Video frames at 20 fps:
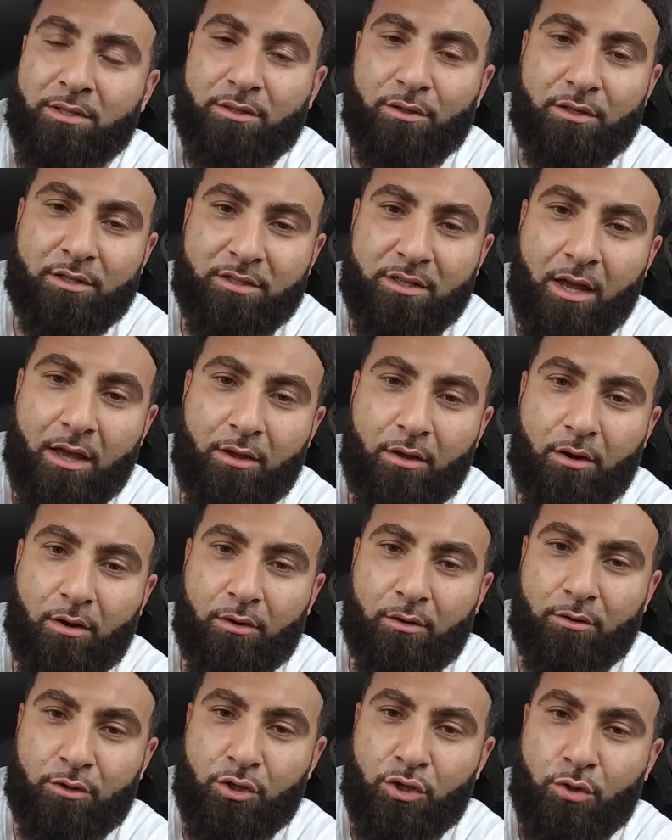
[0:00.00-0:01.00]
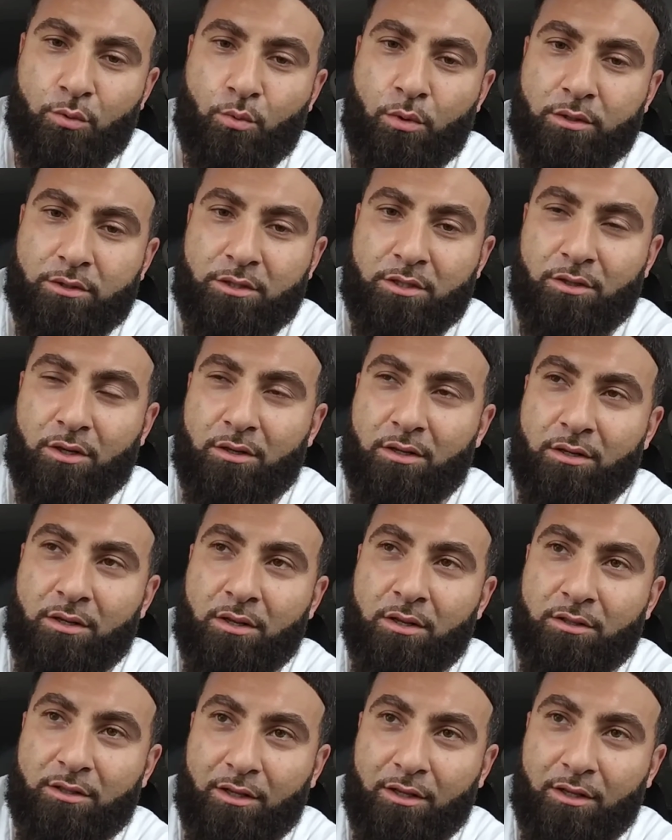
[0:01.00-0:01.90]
It's going to say, do you want to